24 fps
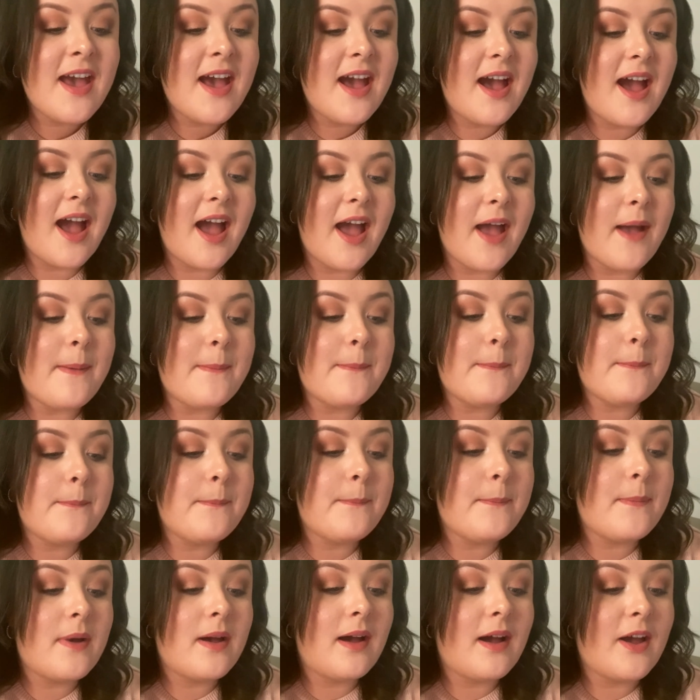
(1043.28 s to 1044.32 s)
I
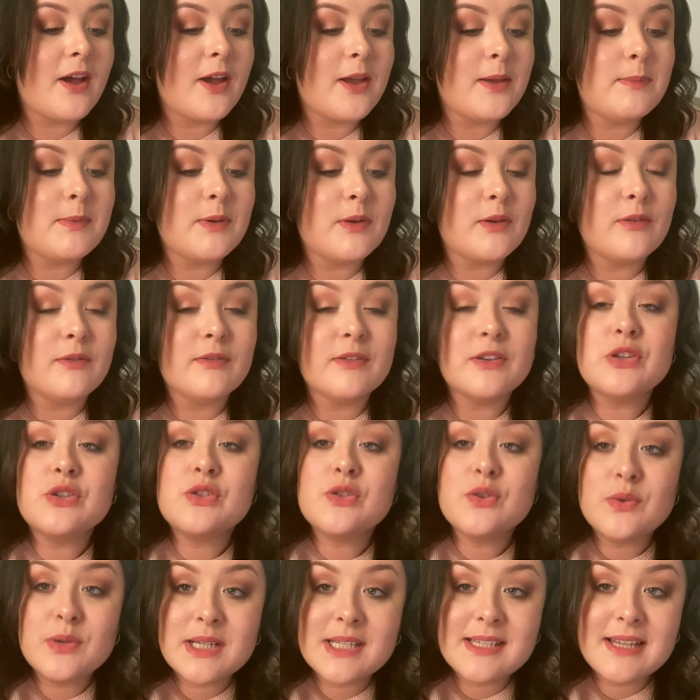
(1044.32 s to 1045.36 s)
hope you've
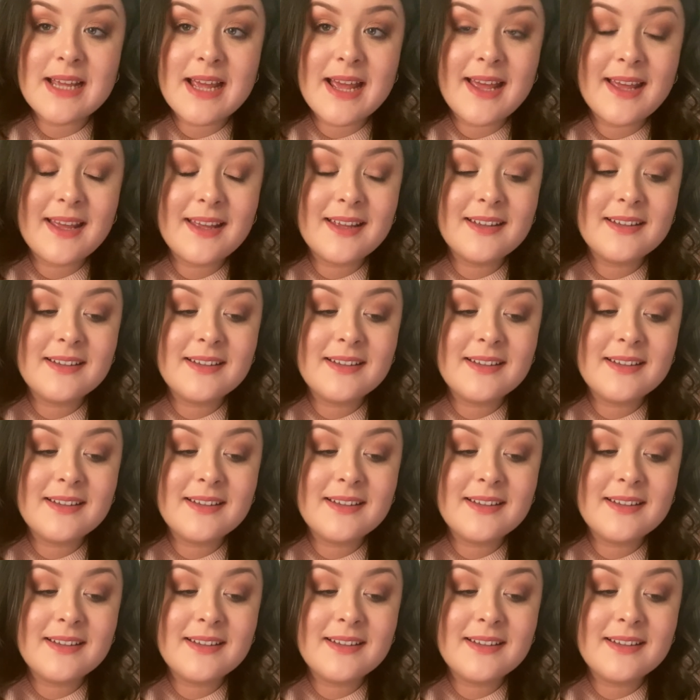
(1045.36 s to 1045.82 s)
enjoyed it.